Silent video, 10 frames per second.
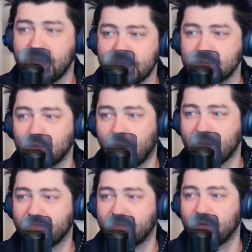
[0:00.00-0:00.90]
his
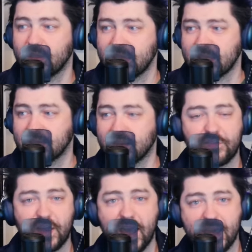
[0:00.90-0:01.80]
wife in
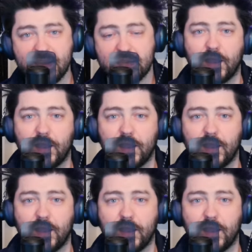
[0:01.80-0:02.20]
the head.